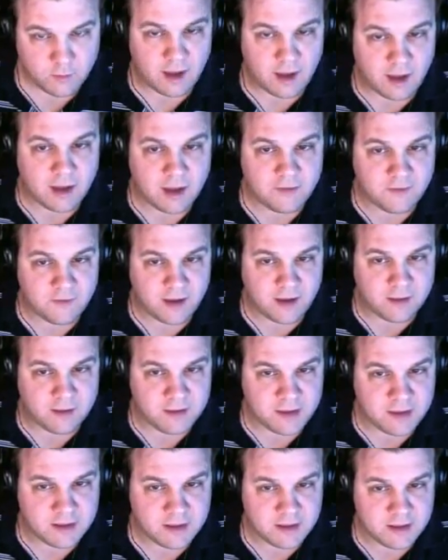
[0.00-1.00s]
well,
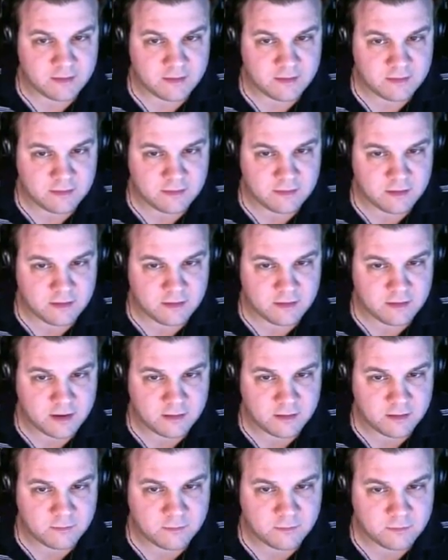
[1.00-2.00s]
I mean, this is.
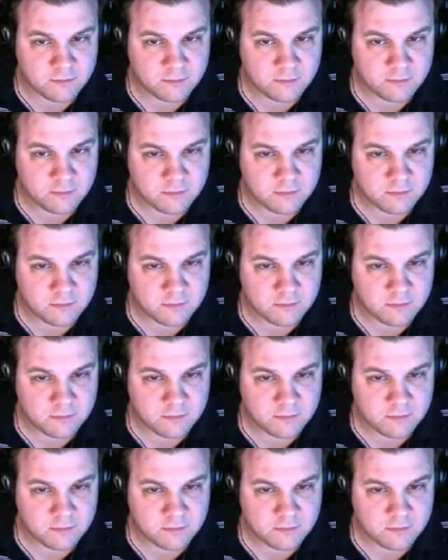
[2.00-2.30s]
Um...